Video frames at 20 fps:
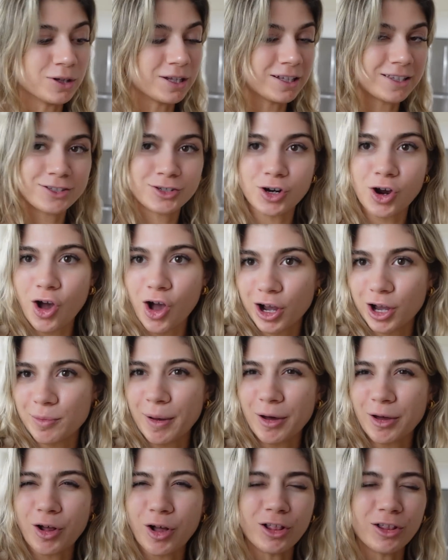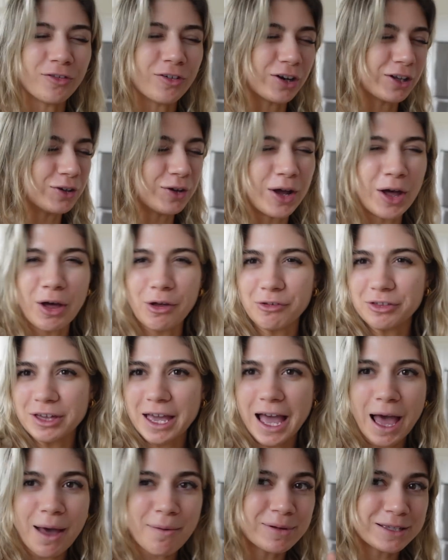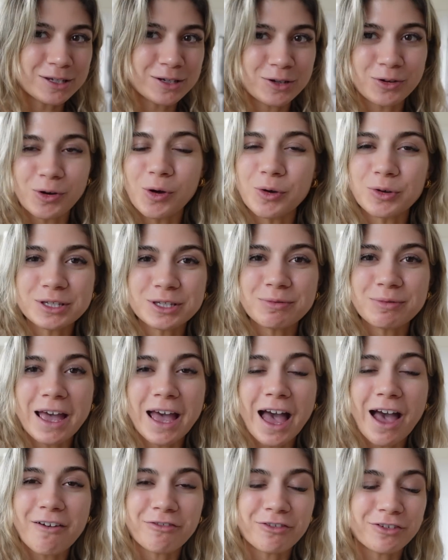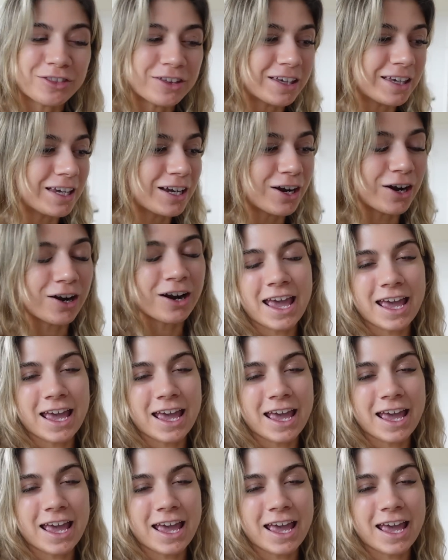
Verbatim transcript: Let's talk about all of our little healthy habits and goals that we have for the year.